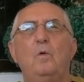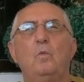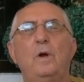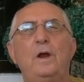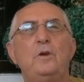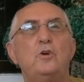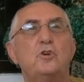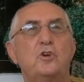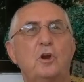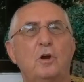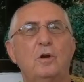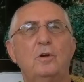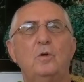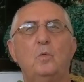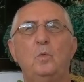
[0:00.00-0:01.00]

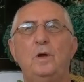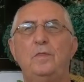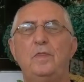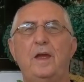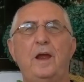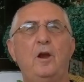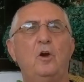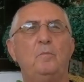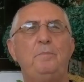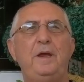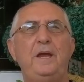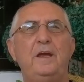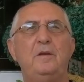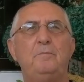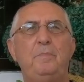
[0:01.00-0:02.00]
registered with
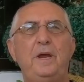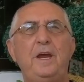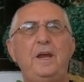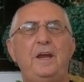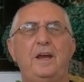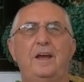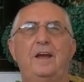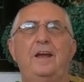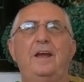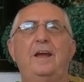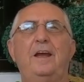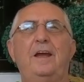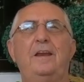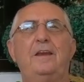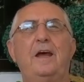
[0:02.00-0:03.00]
Airbnb,
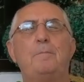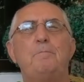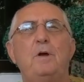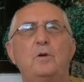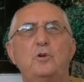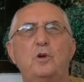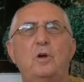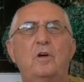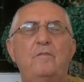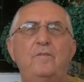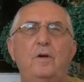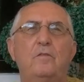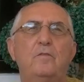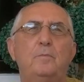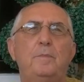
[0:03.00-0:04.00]
and I'm not sure if
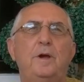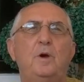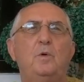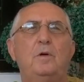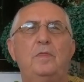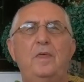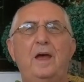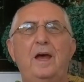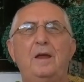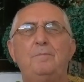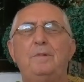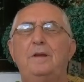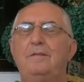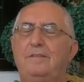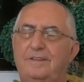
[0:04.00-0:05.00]
you're familiar with
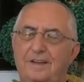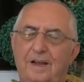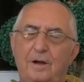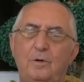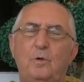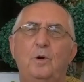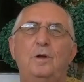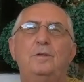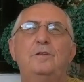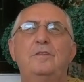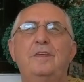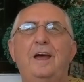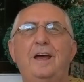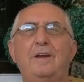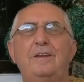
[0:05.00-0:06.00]
that, but I'll go into
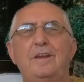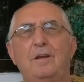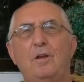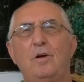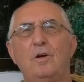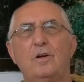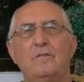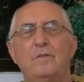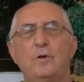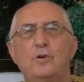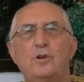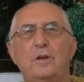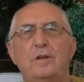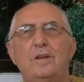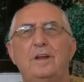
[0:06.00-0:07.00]
that in the longer
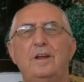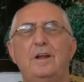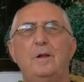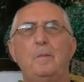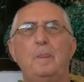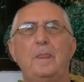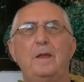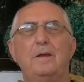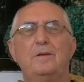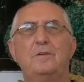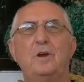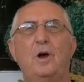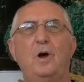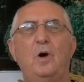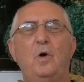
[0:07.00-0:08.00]
version.
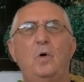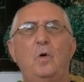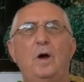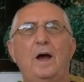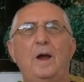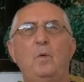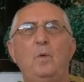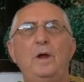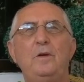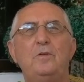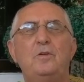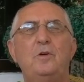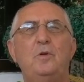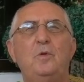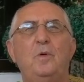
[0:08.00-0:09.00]
So I
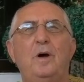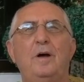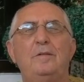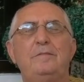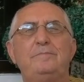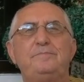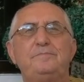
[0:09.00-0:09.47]
went to uh,